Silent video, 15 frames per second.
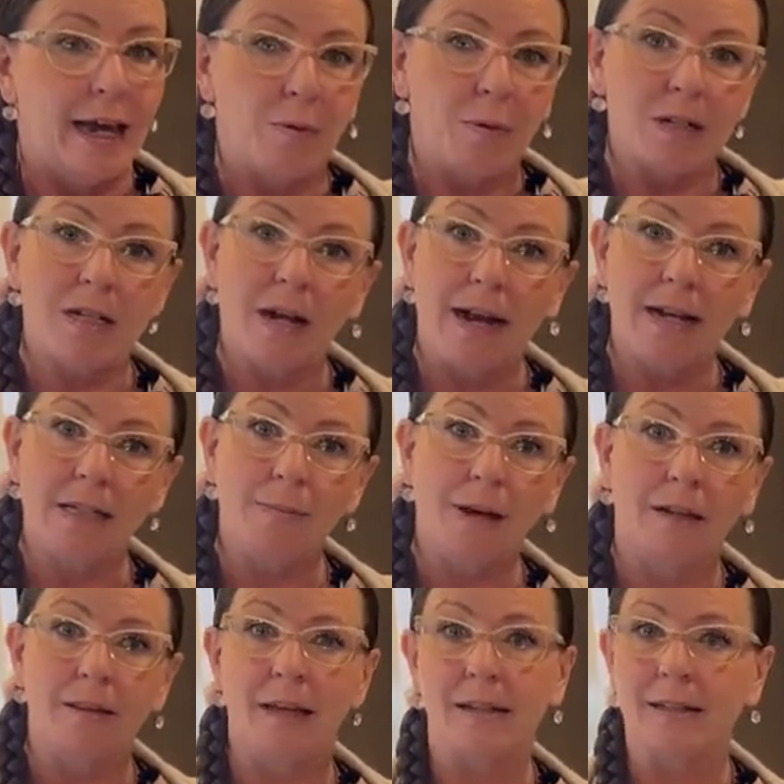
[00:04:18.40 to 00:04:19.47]
And what's nice
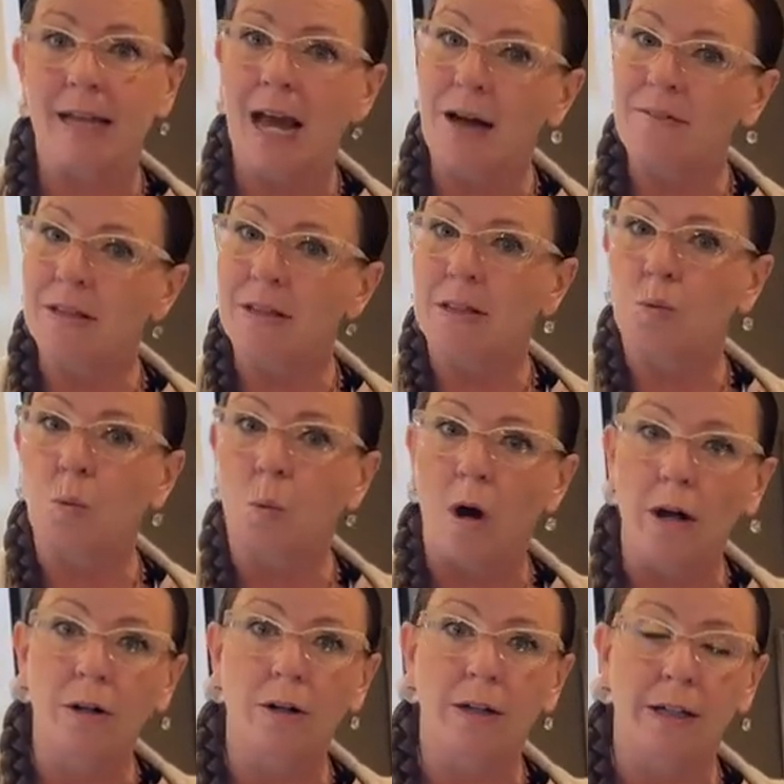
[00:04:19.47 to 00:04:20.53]
about that is having this
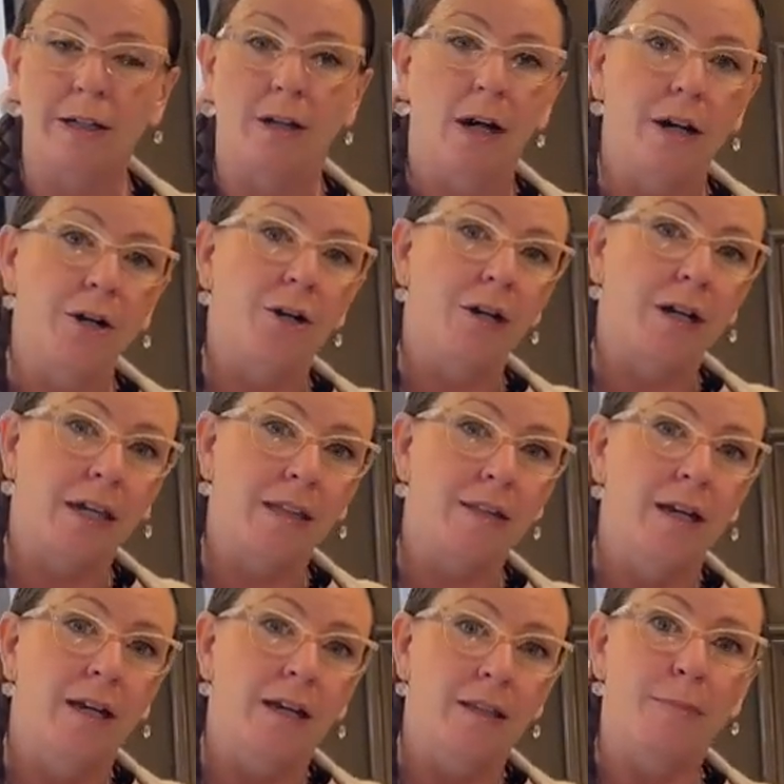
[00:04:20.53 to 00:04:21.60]
water here
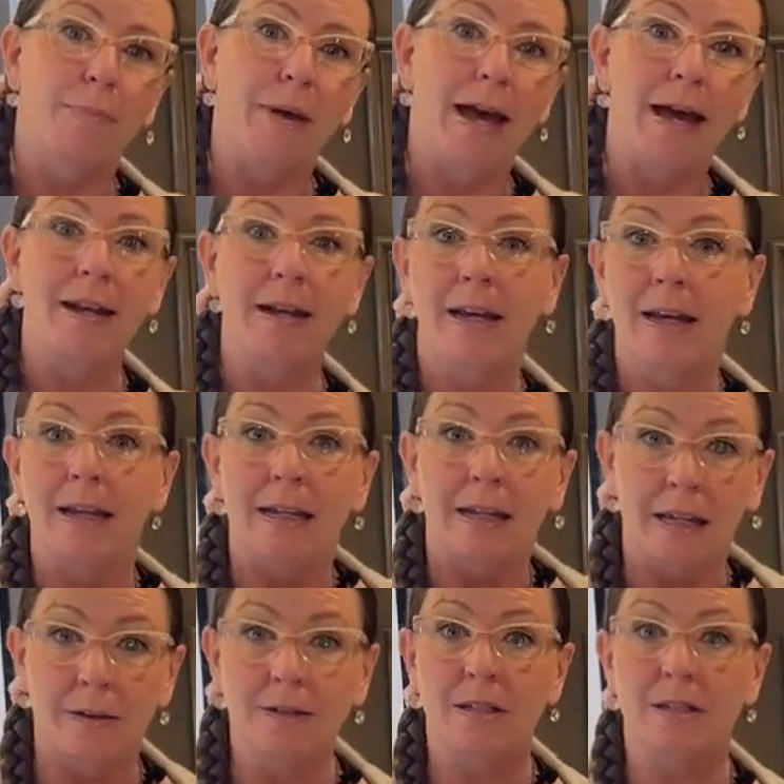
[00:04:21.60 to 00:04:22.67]
underneath the bed
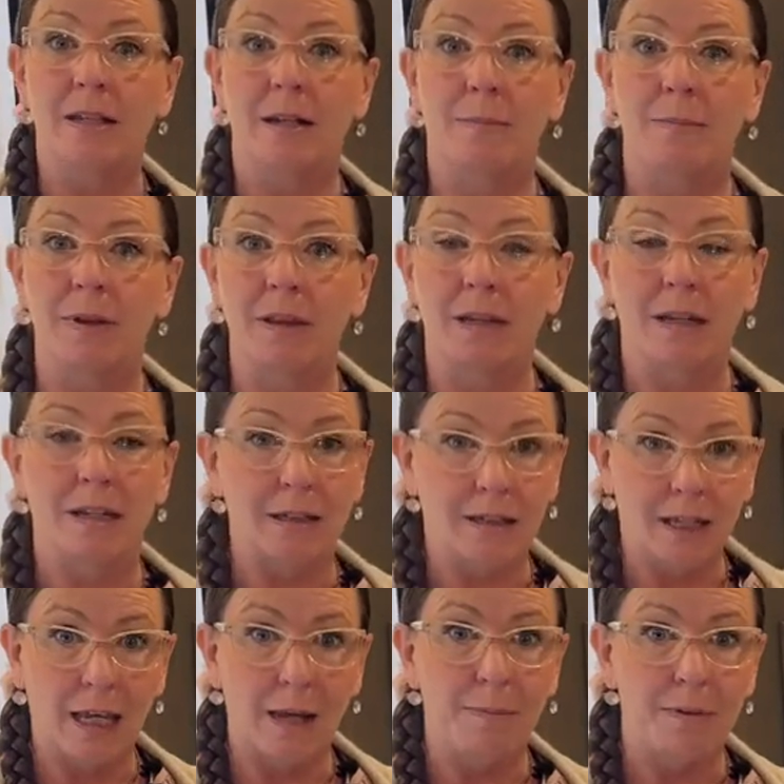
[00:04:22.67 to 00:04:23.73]
gives us that ability to
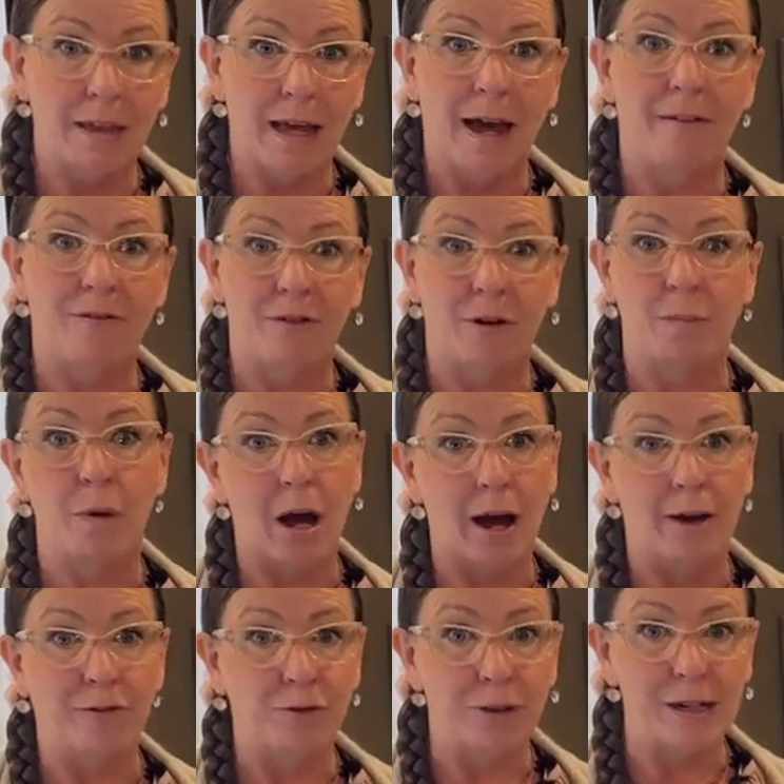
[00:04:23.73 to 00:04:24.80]
keep that from
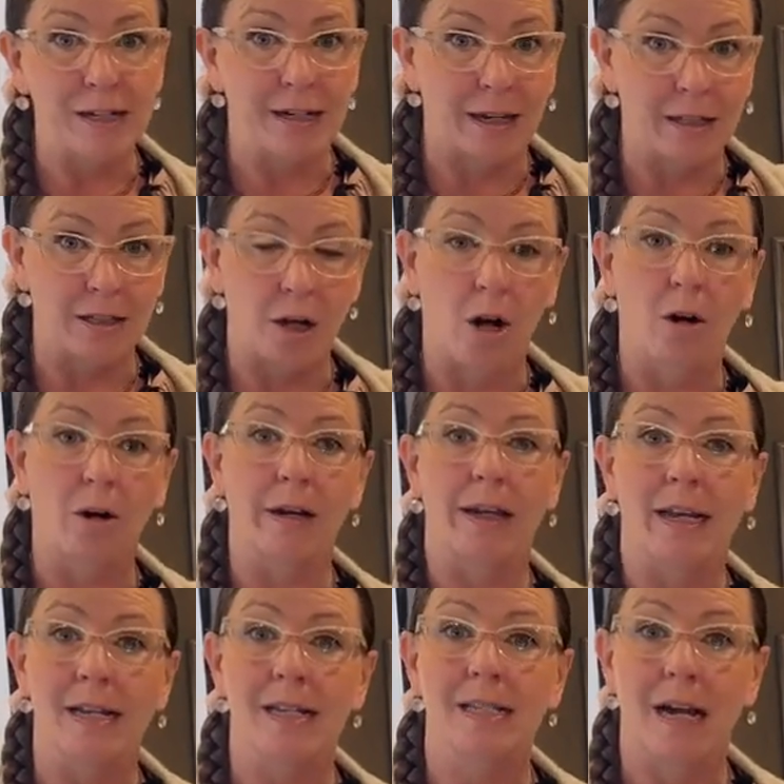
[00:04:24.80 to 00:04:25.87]
uh, freezing. It's
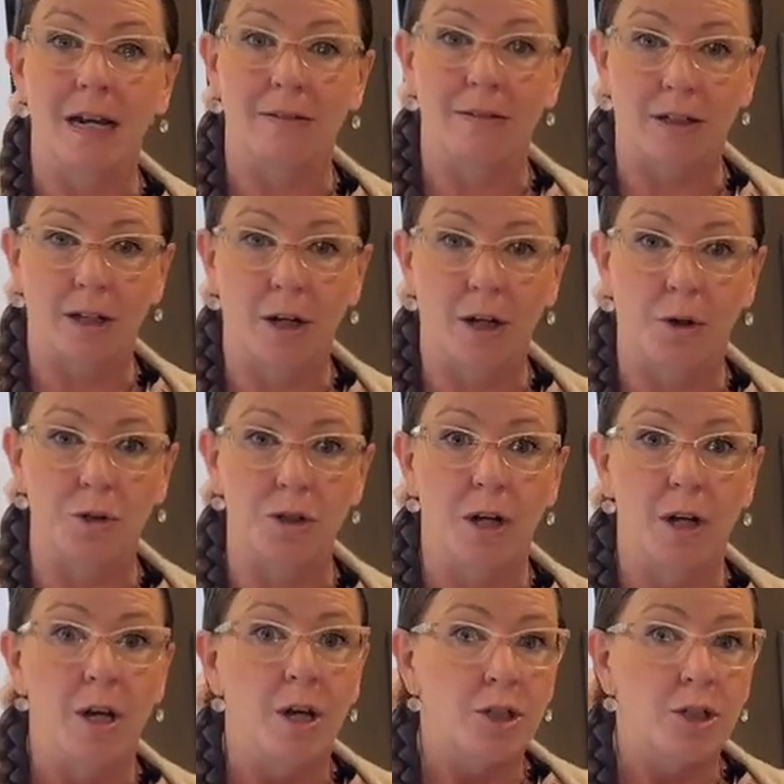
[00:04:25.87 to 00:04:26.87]
already inside of the coach.